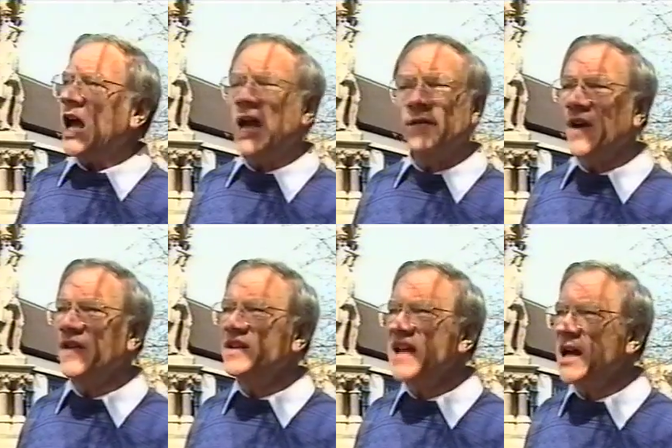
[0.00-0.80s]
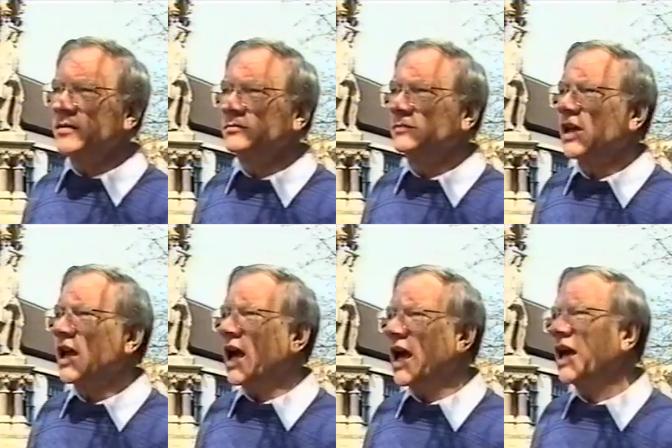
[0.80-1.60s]
And further down,
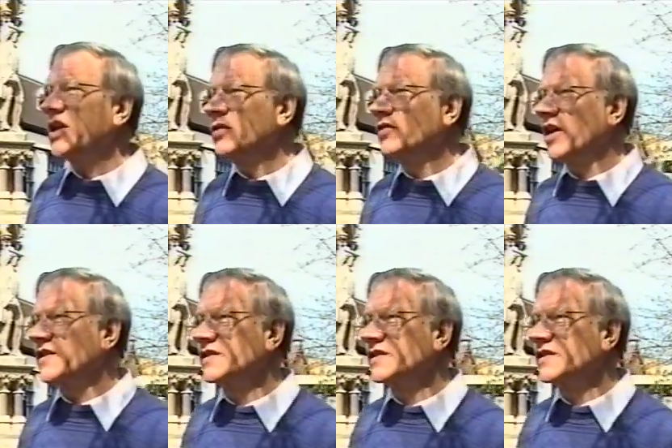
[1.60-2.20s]
you've got